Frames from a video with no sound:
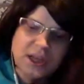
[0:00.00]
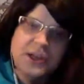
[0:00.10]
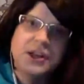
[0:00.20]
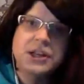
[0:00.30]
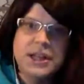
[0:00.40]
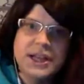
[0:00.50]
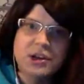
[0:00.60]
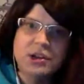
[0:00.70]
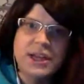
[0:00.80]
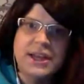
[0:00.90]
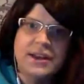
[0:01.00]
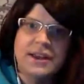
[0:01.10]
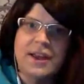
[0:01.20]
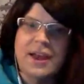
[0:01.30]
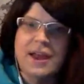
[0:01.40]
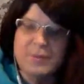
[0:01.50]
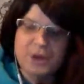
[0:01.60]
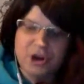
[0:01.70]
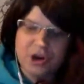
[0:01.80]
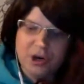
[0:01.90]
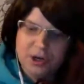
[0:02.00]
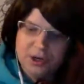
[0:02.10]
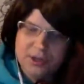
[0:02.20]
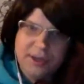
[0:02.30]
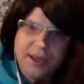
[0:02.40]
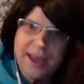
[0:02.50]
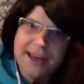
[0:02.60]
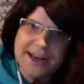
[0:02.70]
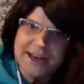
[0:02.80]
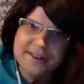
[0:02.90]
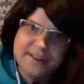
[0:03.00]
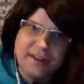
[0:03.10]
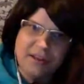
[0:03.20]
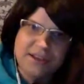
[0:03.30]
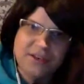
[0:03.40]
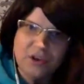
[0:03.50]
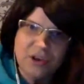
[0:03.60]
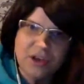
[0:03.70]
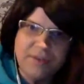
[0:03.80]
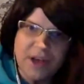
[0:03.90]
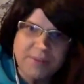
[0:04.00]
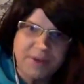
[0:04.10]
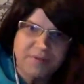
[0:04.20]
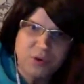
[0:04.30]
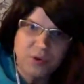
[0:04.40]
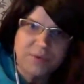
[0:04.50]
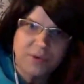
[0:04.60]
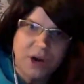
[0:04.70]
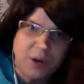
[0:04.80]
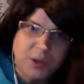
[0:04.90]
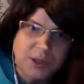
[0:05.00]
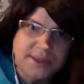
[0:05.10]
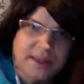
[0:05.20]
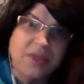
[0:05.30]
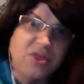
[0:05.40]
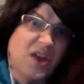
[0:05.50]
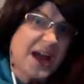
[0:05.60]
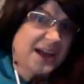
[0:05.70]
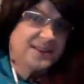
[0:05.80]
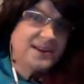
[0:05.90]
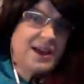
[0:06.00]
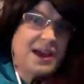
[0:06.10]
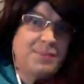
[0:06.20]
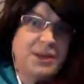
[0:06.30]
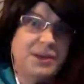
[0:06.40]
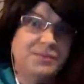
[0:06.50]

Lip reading: clearly eating a hamburger and getting solitary confinement for 24 hours. That didn't happen.